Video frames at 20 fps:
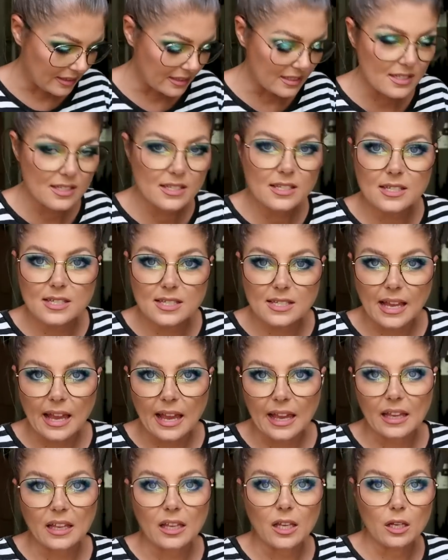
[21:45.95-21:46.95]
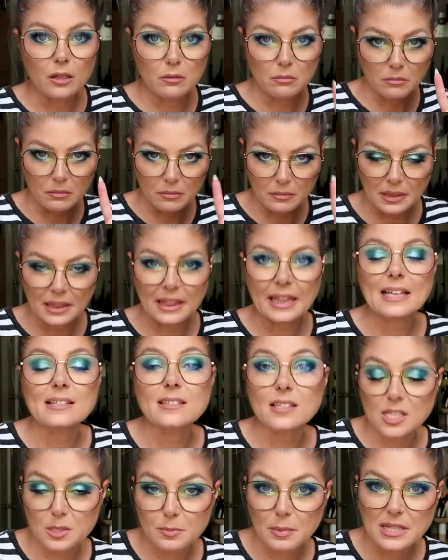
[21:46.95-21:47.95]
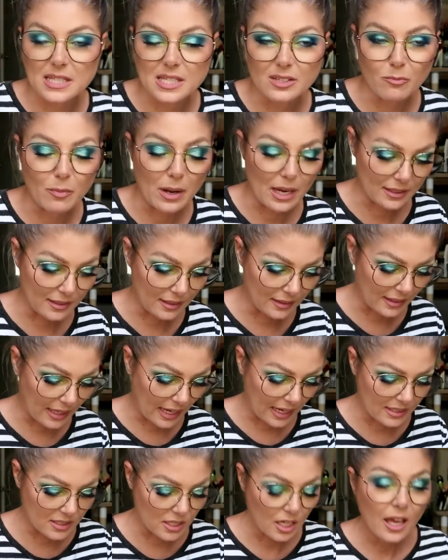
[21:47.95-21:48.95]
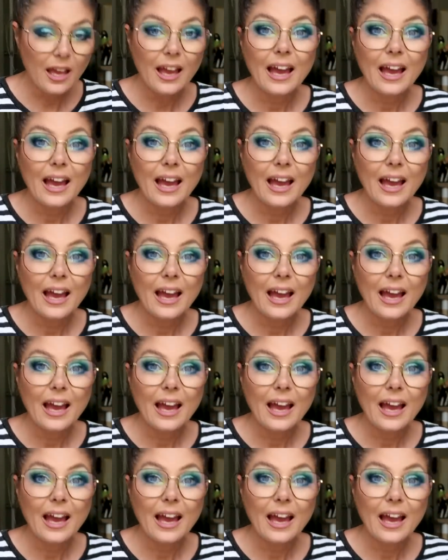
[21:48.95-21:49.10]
This is a less expensive bag than that.